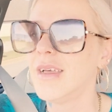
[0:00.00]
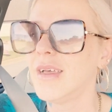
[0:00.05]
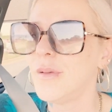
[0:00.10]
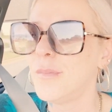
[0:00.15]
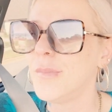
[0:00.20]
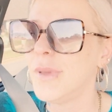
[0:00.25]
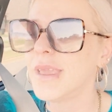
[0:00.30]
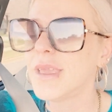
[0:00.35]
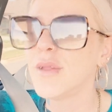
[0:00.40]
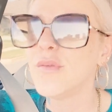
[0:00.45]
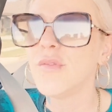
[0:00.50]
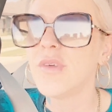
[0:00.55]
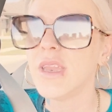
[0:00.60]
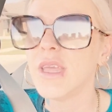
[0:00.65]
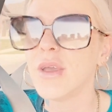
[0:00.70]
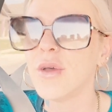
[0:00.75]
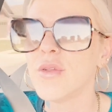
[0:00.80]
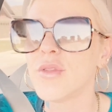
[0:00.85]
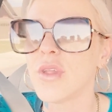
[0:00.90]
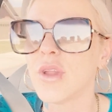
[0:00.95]
making
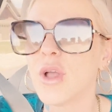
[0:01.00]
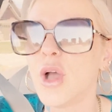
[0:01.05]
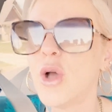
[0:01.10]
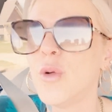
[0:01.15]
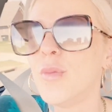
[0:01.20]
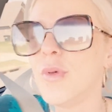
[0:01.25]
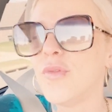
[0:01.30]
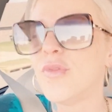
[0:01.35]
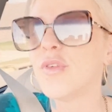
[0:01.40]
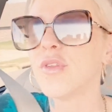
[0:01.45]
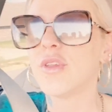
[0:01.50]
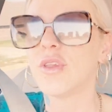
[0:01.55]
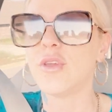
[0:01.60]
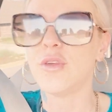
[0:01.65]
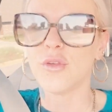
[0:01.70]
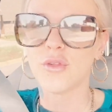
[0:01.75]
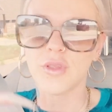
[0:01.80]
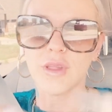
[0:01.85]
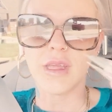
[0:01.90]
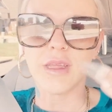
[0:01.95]
videos at home, it feels like
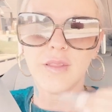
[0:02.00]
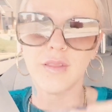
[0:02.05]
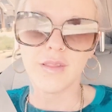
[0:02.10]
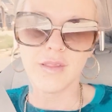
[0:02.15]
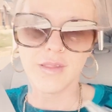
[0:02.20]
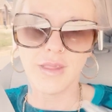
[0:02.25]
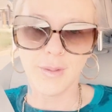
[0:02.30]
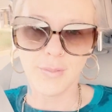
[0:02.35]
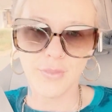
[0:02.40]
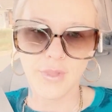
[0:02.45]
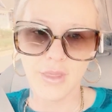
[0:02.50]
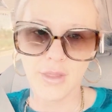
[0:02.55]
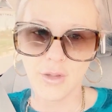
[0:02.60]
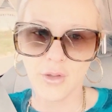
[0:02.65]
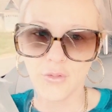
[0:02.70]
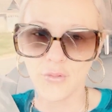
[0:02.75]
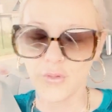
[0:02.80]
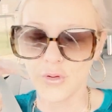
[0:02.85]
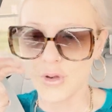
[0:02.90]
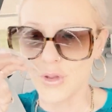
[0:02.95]
you're saying the same thing
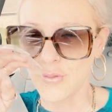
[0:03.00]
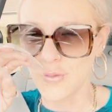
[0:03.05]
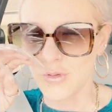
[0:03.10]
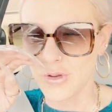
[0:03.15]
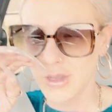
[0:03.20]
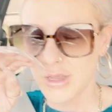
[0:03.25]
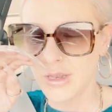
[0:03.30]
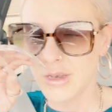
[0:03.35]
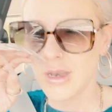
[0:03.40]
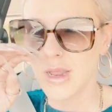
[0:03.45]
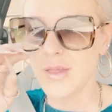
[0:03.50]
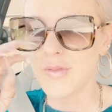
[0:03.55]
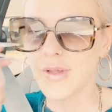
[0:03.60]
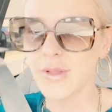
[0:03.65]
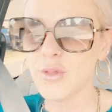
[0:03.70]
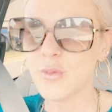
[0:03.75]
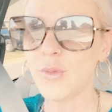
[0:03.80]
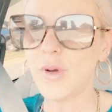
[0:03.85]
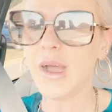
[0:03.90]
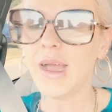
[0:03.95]
over and over again. And
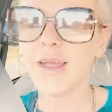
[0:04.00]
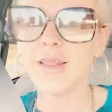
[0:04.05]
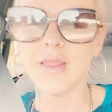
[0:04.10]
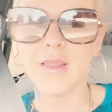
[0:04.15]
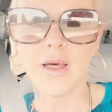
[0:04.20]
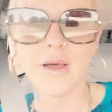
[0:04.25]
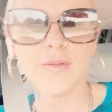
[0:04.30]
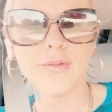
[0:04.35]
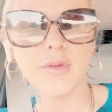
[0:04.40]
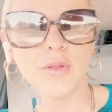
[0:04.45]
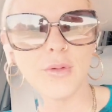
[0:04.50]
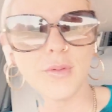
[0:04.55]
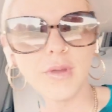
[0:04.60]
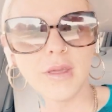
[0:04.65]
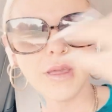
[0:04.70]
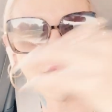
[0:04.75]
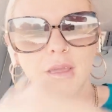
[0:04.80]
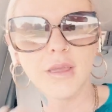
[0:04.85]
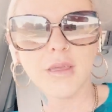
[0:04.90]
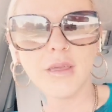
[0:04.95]
that's why I love
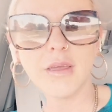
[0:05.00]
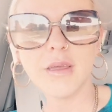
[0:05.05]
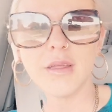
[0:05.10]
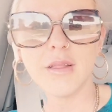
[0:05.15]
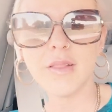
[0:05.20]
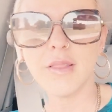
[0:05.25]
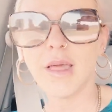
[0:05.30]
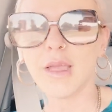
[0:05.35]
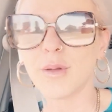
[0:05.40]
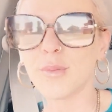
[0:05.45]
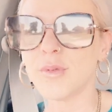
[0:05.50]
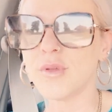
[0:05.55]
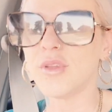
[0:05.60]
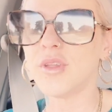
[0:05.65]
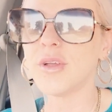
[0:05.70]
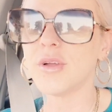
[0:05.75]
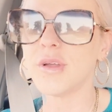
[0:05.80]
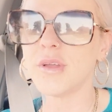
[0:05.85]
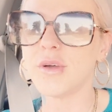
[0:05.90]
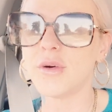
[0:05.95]
doing like
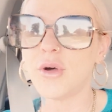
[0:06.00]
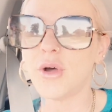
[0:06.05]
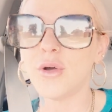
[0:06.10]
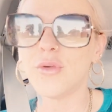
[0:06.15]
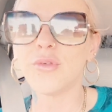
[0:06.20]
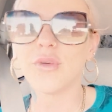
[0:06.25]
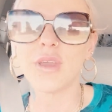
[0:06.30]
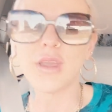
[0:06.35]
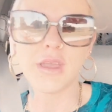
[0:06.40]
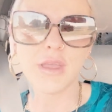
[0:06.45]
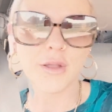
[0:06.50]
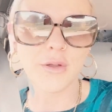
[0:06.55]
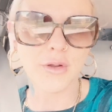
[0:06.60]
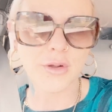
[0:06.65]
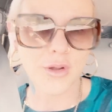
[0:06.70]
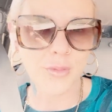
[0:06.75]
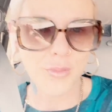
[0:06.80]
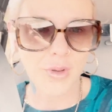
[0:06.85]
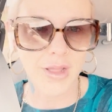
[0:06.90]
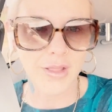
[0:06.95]
material over here
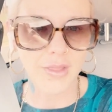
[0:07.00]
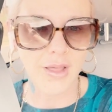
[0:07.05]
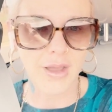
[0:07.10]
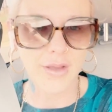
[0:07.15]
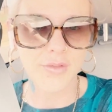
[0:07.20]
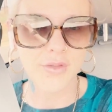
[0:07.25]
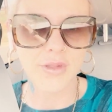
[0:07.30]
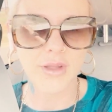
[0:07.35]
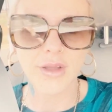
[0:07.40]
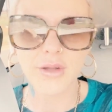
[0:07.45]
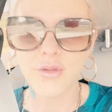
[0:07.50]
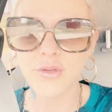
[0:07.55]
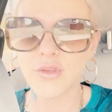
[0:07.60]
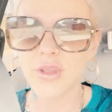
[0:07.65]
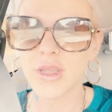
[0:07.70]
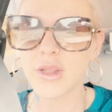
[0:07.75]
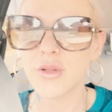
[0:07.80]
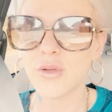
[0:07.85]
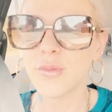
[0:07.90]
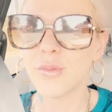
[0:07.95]
on my lifestyle
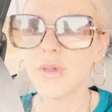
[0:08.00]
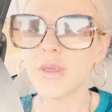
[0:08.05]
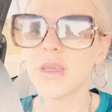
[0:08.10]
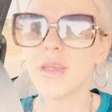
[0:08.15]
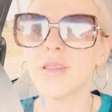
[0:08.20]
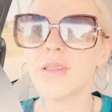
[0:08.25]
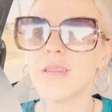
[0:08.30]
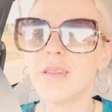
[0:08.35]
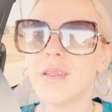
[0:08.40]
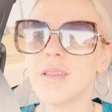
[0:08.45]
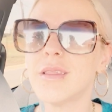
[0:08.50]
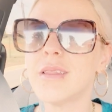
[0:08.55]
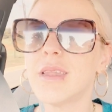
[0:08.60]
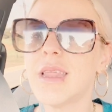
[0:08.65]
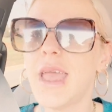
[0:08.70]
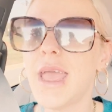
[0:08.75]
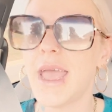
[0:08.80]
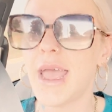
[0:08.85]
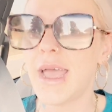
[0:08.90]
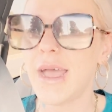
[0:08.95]
channel because it doesn't
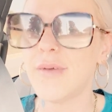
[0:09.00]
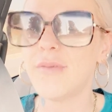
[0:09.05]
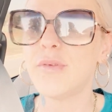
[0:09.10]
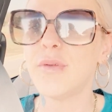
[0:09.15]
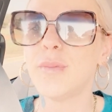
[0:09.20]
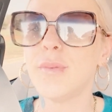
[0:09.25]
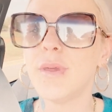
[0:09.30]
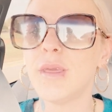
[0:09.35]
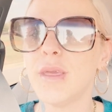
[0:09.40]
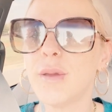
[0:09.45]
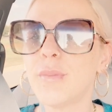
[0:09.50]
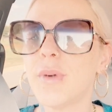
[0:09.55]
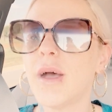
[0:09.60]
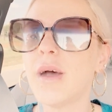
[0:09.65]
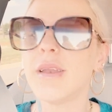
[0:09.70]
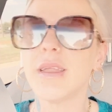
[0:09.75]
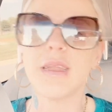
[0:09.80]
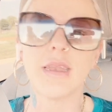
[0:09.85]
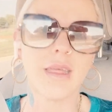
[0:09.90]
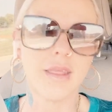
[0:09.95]
have to be
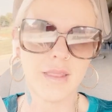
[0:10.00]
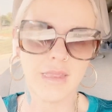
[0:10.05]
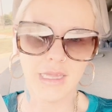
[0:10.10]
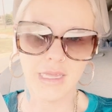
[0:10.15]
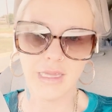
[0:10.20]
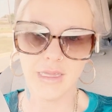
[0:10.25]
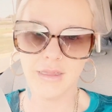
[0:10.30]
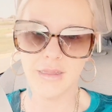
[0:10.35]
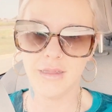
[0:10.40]
about anything.